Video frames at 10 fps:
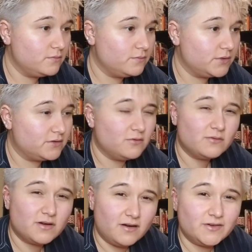But don't
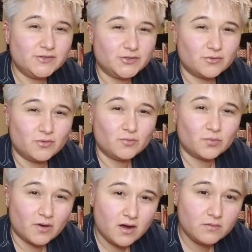cause your own
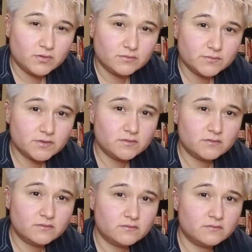problems.
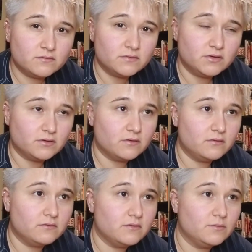You
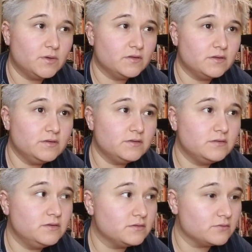know, I mean, this
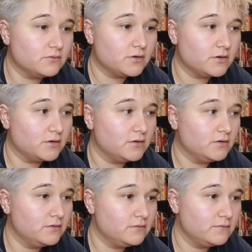disorder,
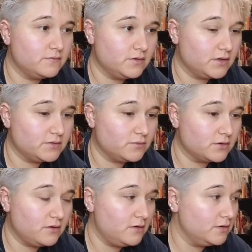if you guys want to
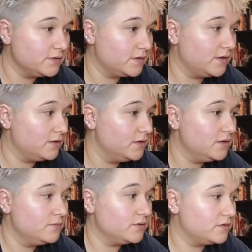call it that,
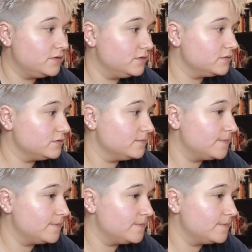but this